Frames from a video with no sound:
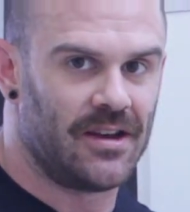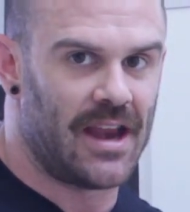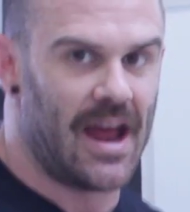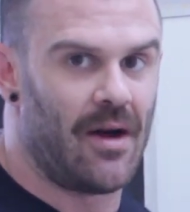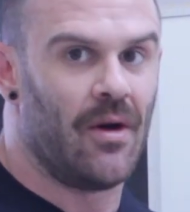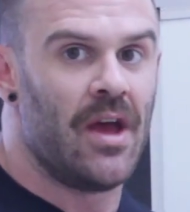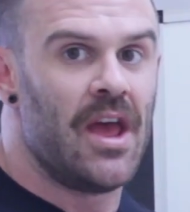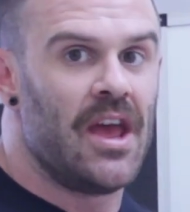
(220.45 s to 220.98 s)

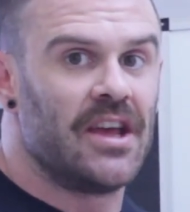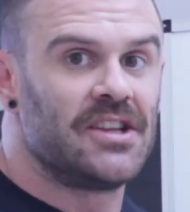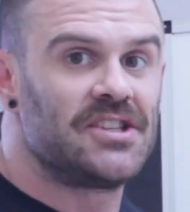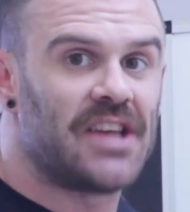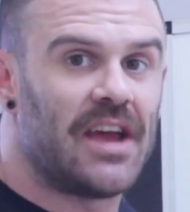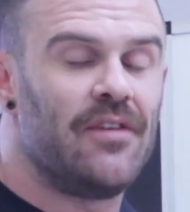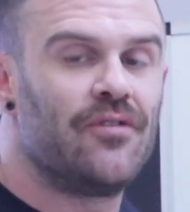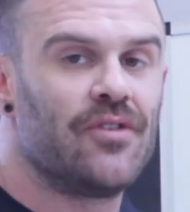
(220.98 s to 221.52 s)
Now,
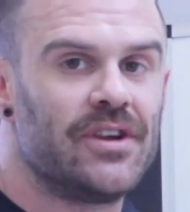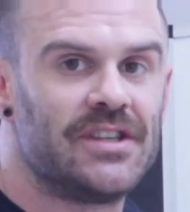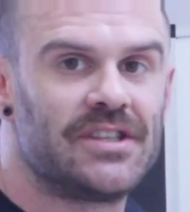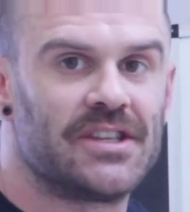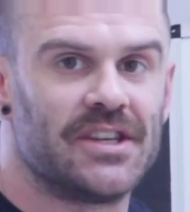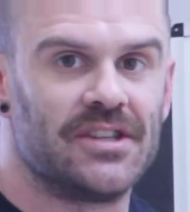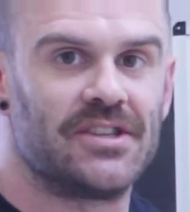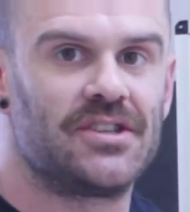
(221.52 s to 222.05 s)
say for
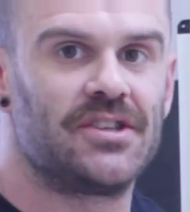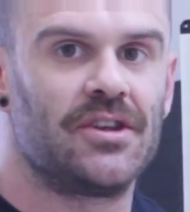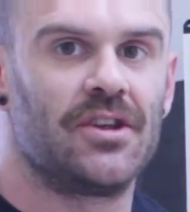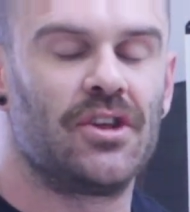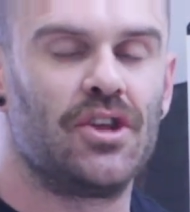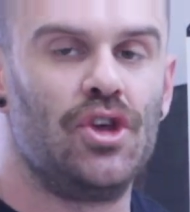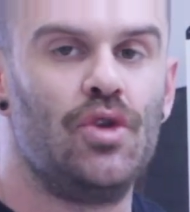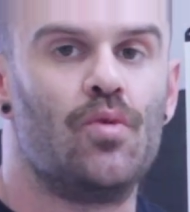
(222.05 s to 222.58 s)
instance,
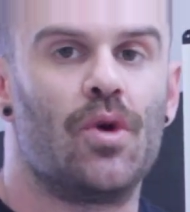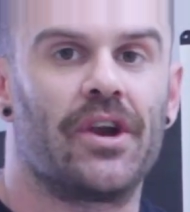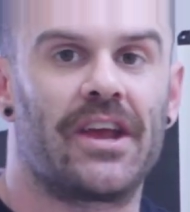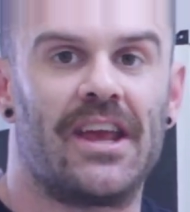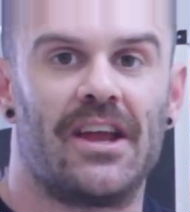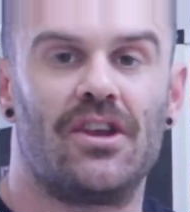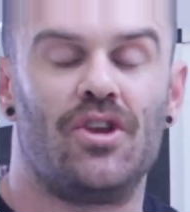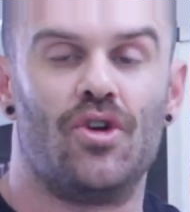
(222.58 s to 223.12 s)
you want to
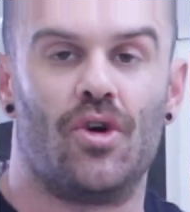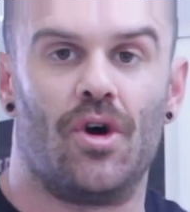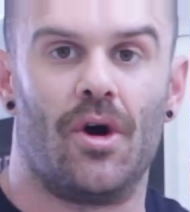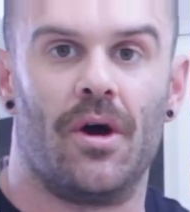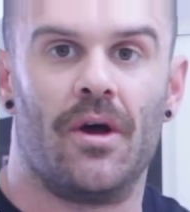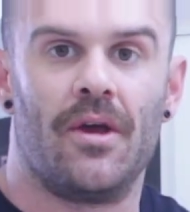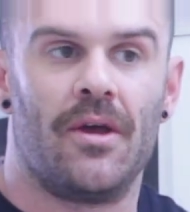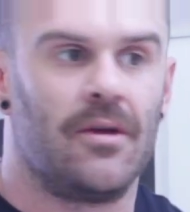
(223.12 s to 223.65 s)
get
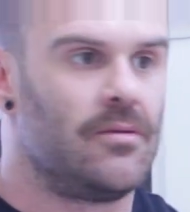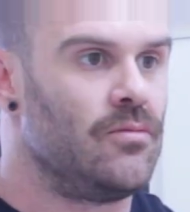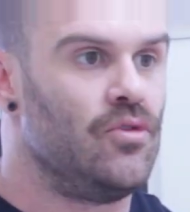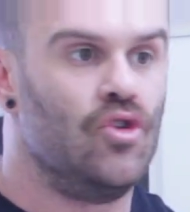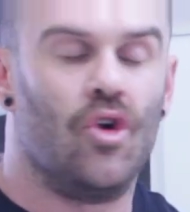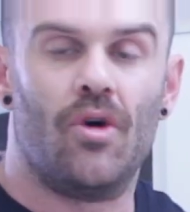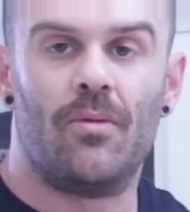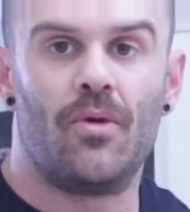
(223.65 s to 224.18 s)
your
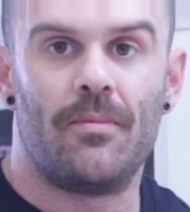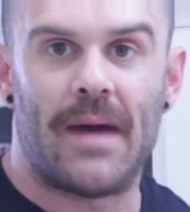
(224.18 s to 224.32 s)
normal